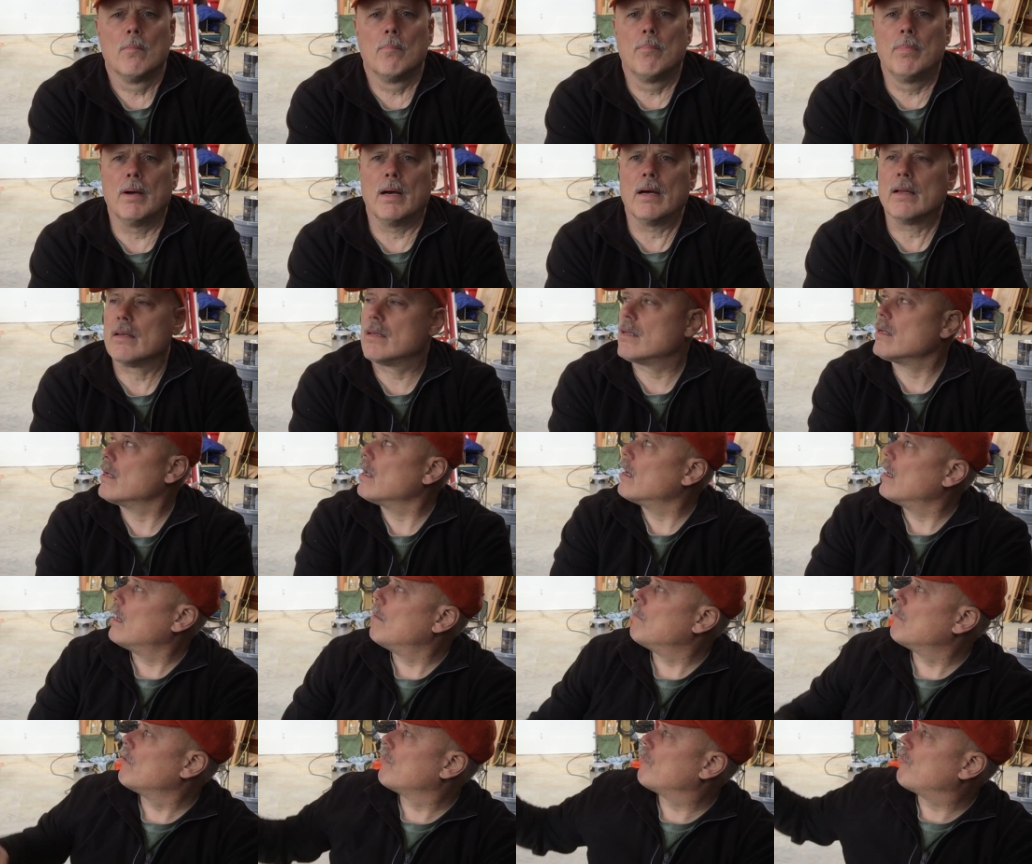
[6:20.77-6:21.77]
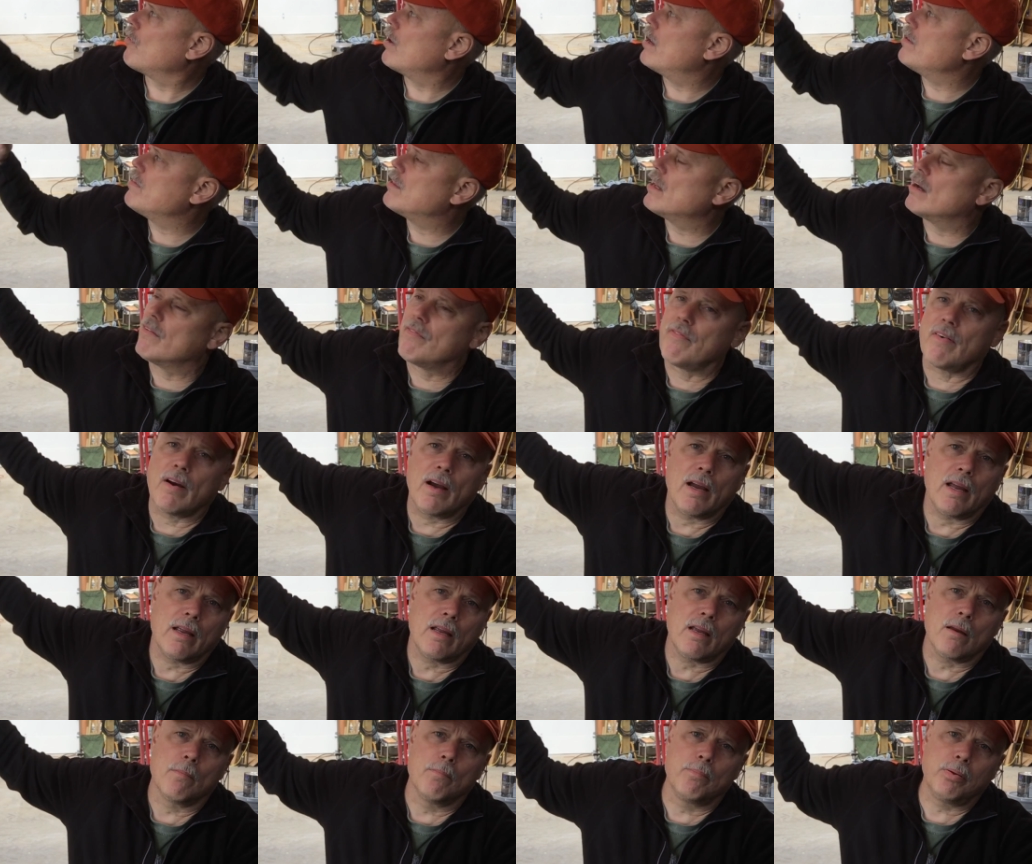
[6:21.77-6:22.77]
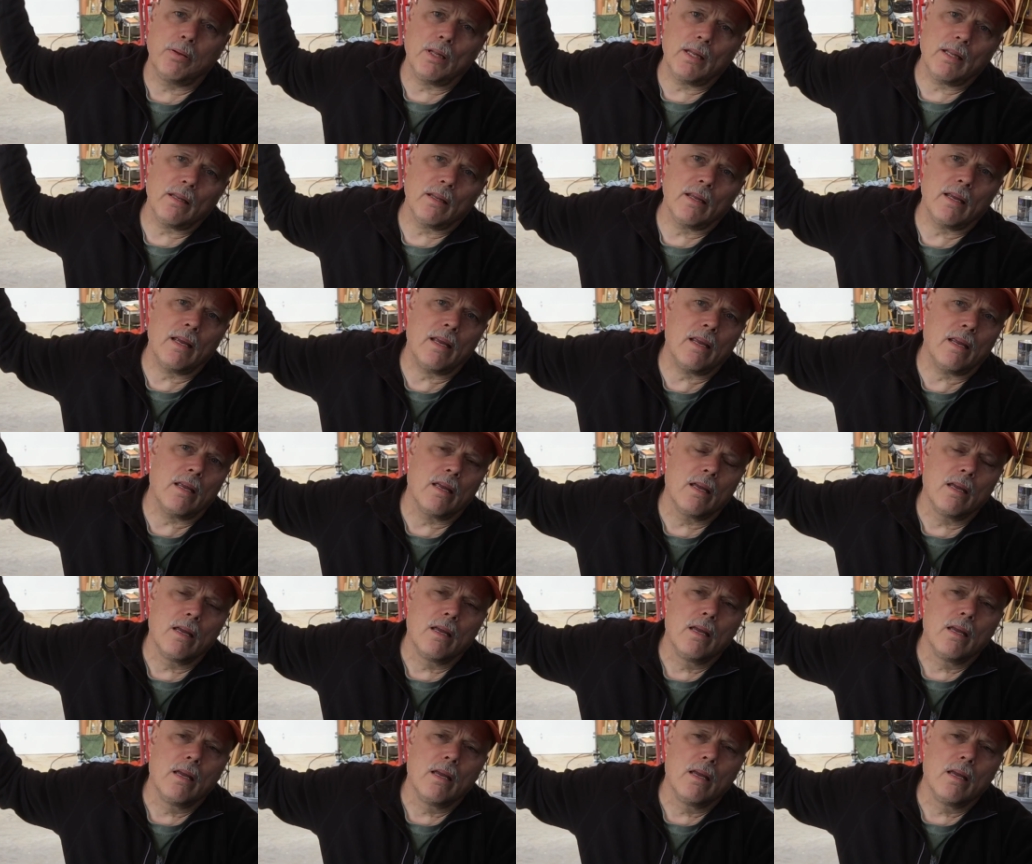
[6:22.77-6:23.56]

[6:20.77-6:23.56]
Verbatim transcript: But I'm afraid that if I completely